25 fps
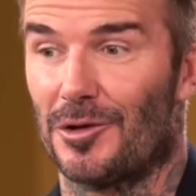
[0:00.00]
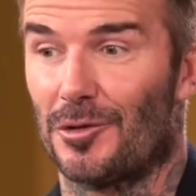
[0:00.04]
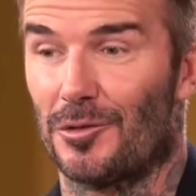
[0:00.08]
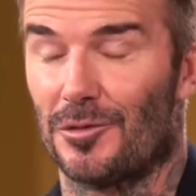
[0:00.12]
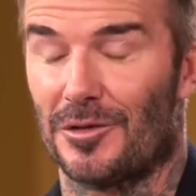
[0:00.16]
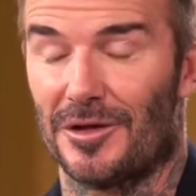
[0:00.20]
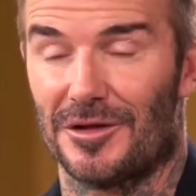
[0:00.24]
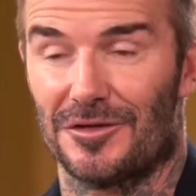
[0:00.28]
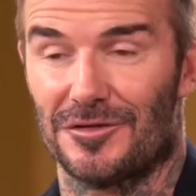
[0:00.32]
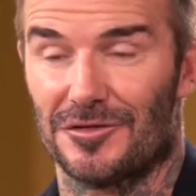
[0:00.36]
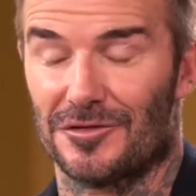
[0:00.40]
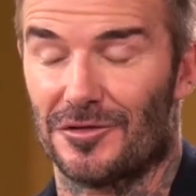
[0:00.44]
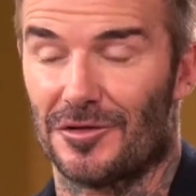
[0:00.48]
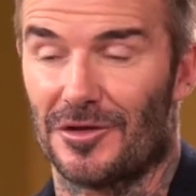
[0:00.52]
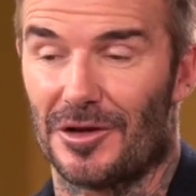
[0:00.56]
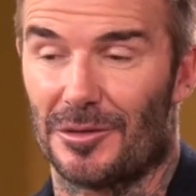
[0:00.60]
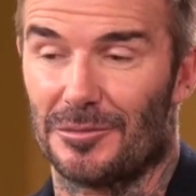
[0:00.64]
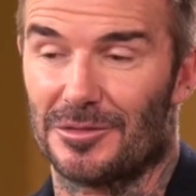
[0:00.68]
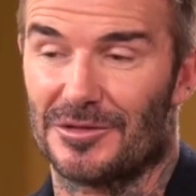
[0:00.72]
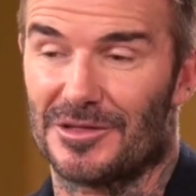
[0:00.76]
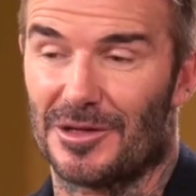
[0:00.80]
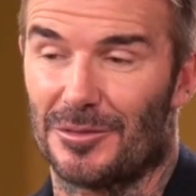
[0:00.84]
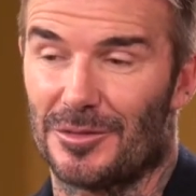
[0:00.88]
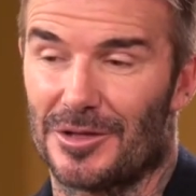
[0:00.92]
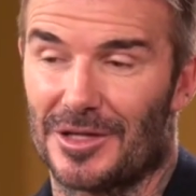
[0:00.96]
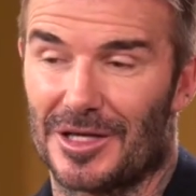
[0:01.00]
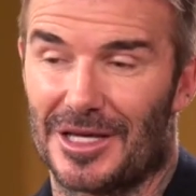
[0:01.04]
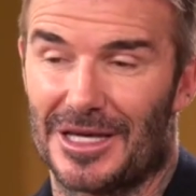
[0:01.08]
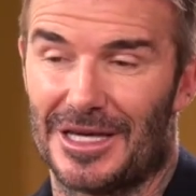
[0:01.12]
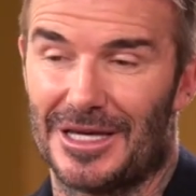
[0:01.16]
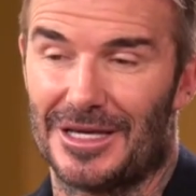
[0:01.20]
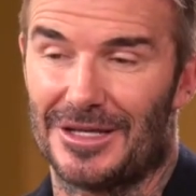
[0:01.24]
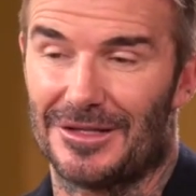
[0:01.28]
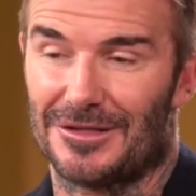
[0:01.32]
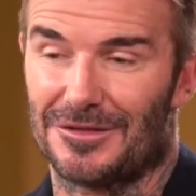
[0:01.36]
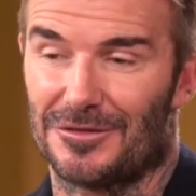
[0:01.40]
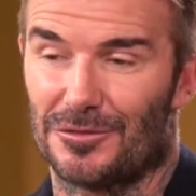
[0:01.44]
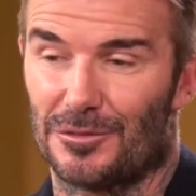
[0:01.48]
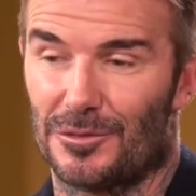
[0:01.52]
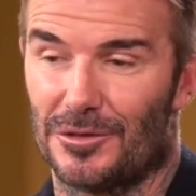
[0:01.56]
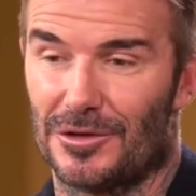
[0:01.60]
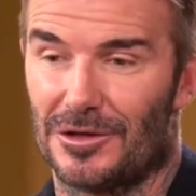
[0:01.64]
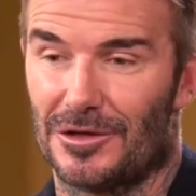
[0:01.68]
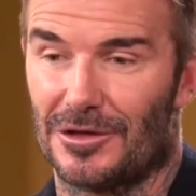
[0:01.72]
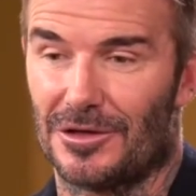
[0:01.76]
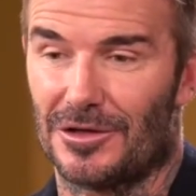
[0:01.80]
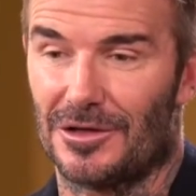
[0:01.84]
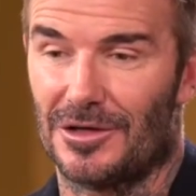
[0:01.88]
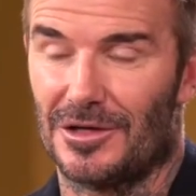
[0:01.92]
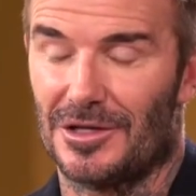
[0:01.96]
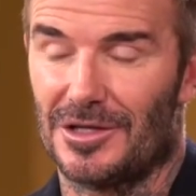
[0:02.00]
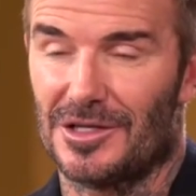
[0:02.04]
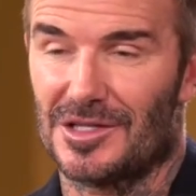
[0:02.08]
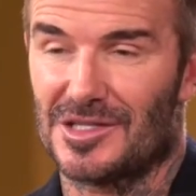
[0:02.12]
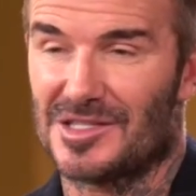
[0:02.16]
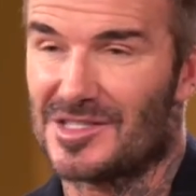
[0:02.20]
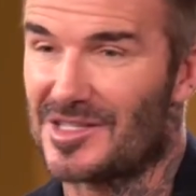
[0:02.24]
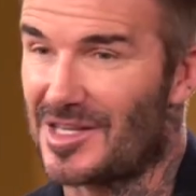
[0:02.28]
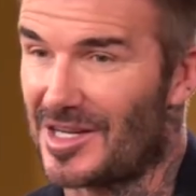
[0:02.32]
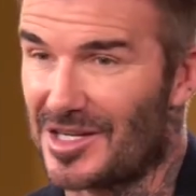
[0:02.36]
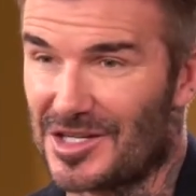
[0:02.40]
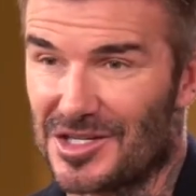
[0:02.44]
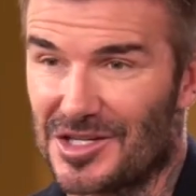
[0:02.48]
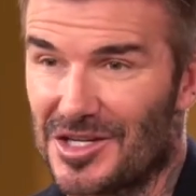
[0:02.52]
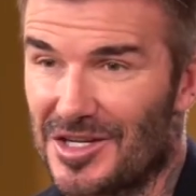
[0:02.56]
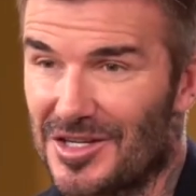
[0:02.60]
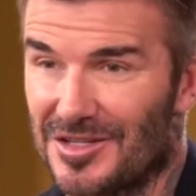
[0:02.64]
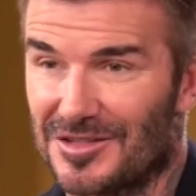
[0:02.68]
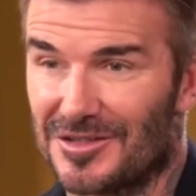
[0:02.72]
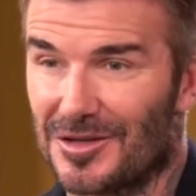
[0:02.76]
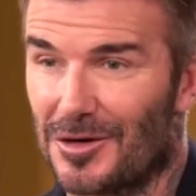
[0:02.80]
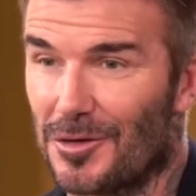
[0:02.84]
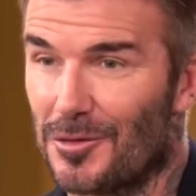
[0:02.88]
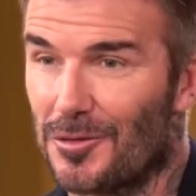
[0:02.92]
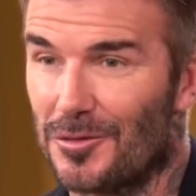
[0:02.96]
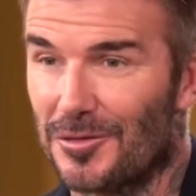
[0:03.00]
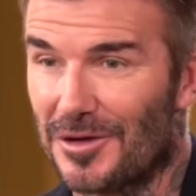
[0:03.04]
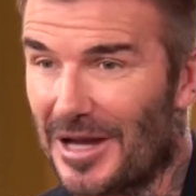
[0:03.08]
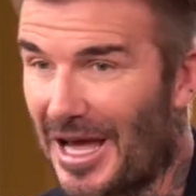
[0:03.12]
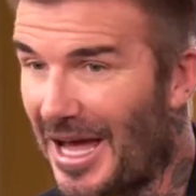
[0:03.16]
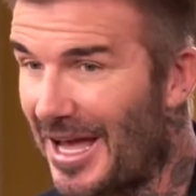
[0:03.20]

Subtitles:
They stood up. Some of the kids were 6 years old,